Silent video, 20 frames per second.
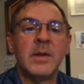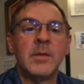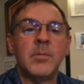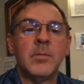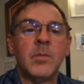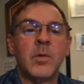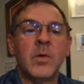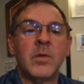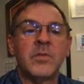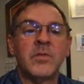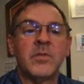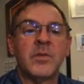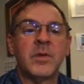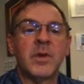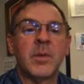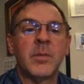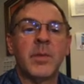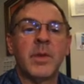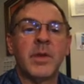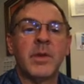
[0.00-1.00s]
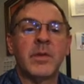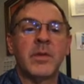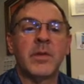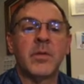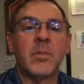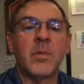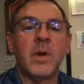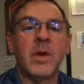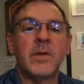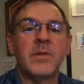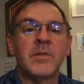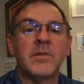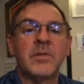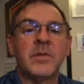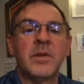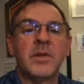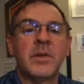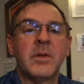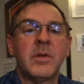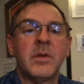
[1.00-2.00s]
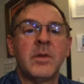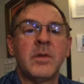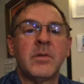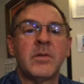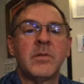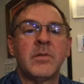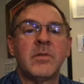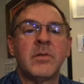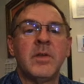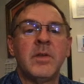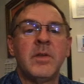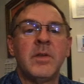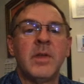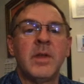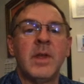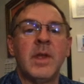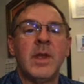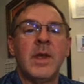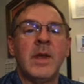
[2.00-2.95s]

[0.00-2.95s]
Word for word: moisture coming into the west, you can see